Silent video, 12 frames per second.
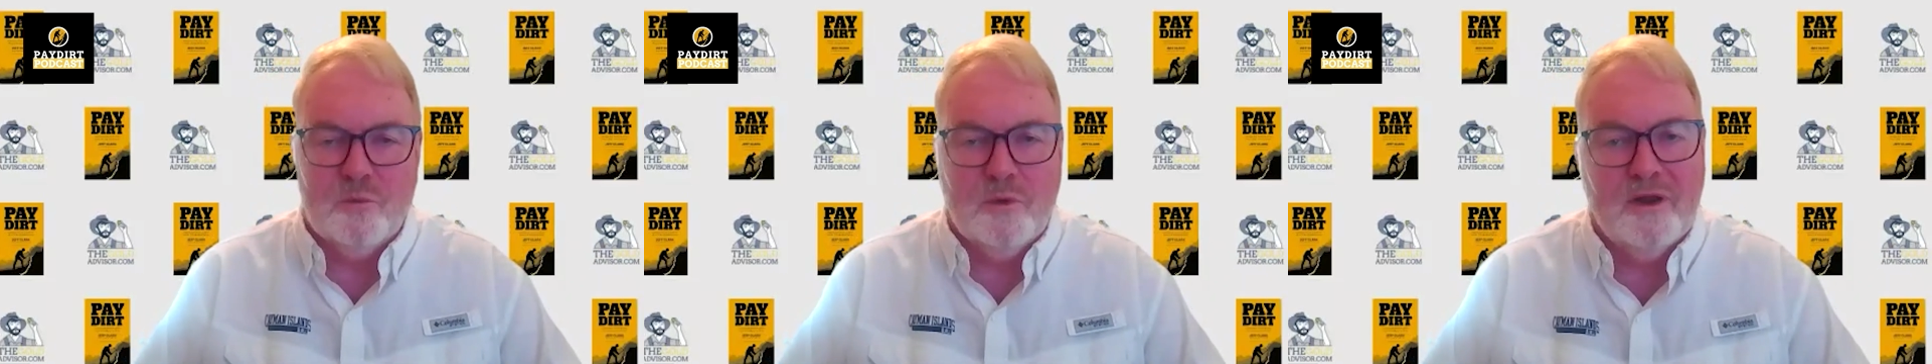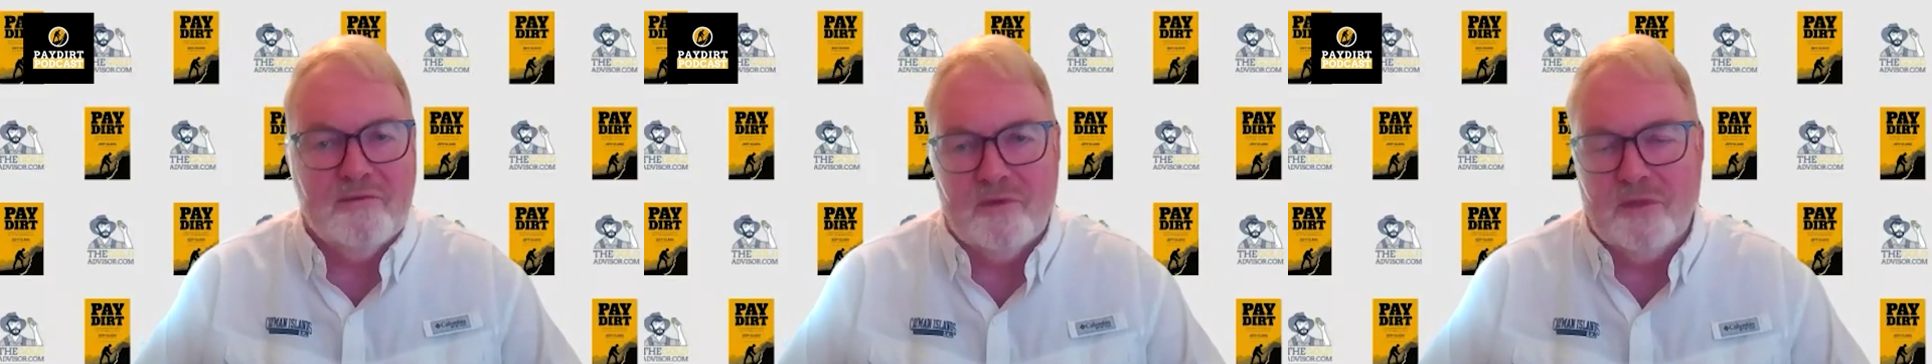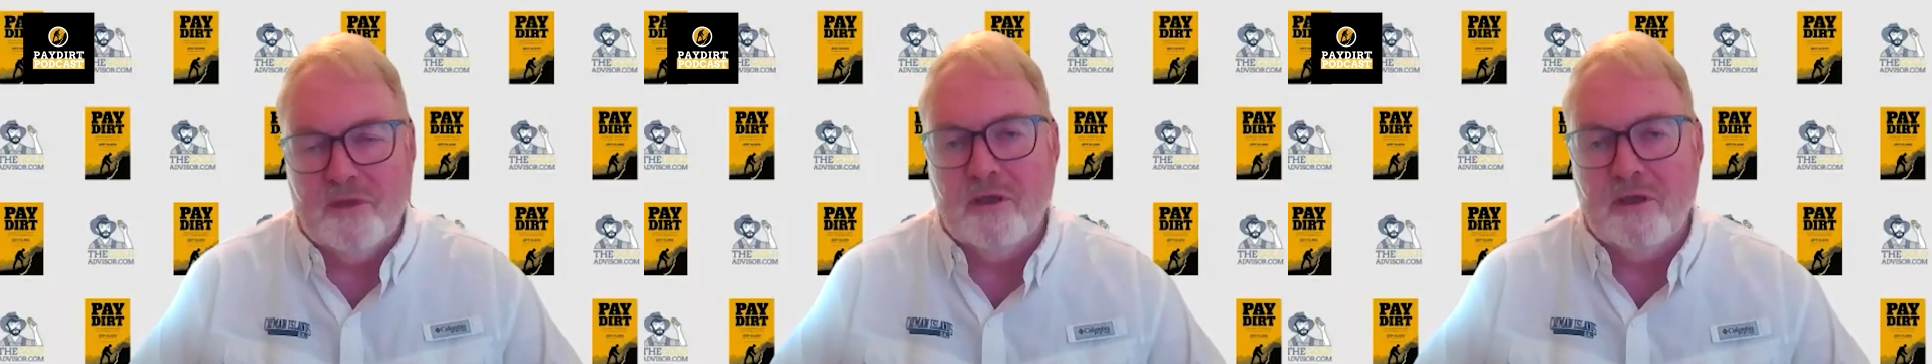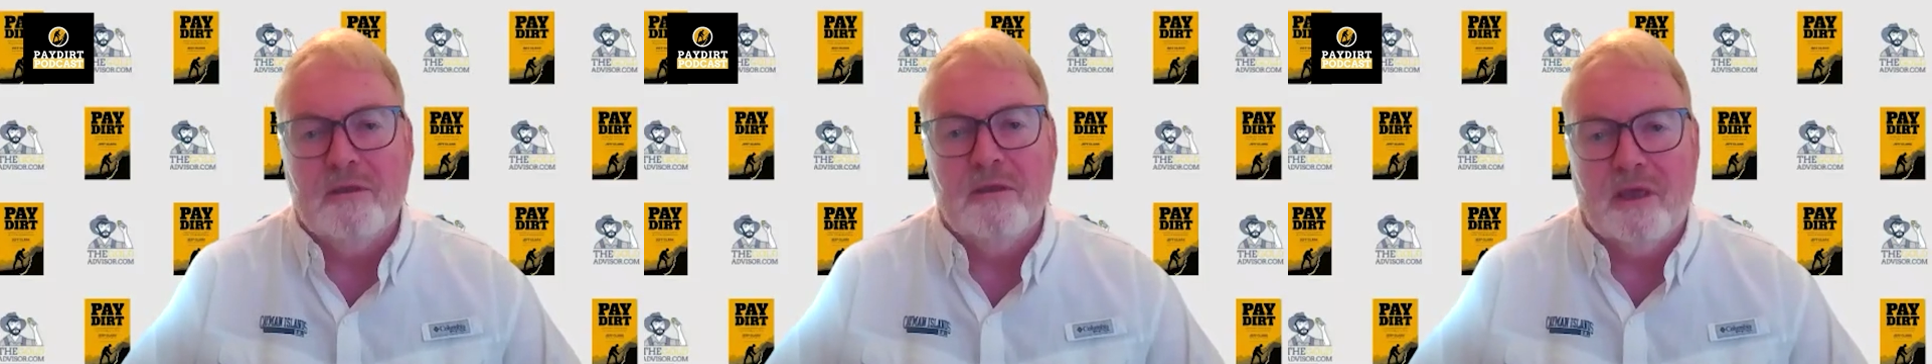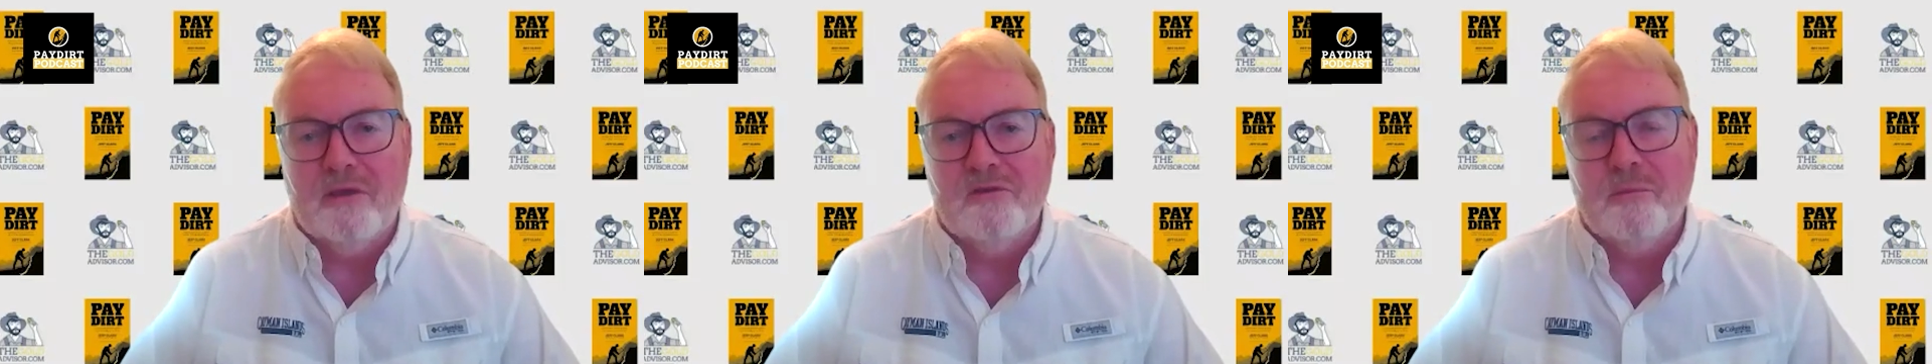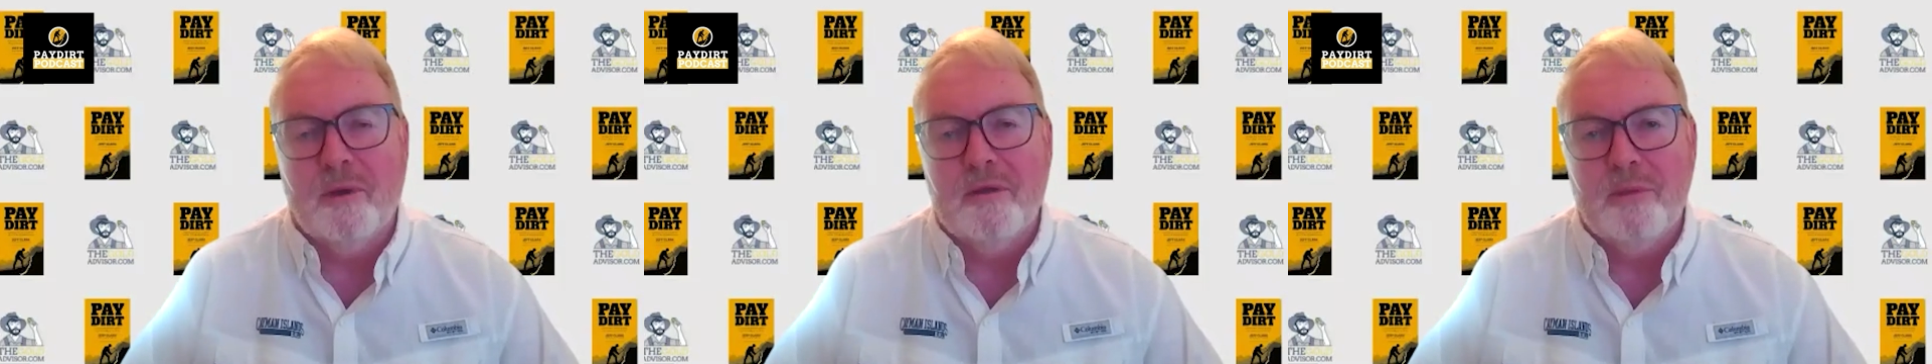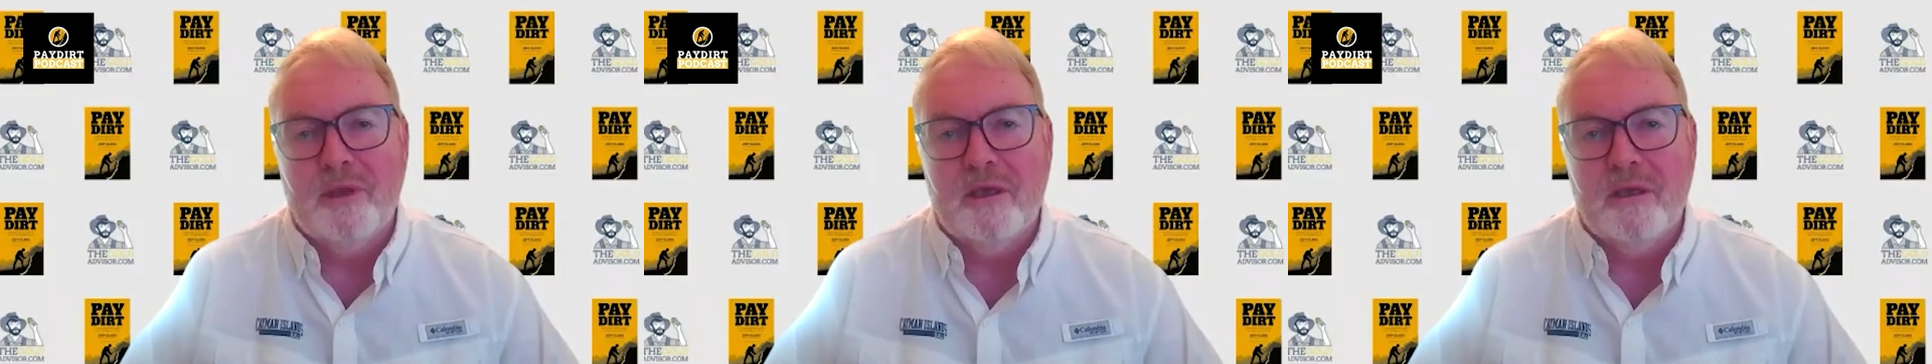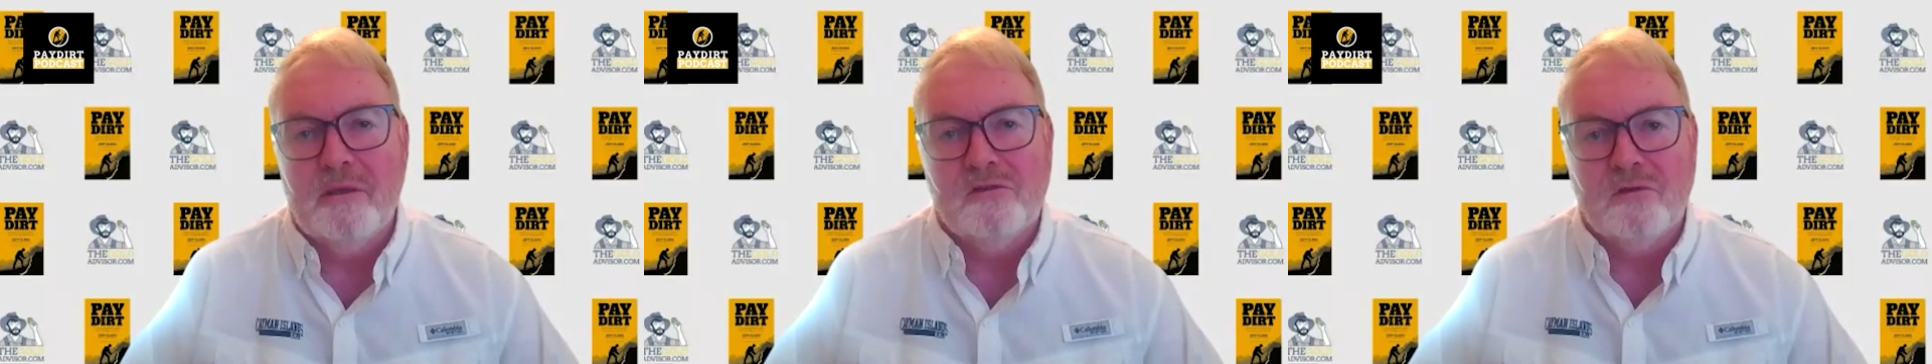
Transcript: whatever the case might be."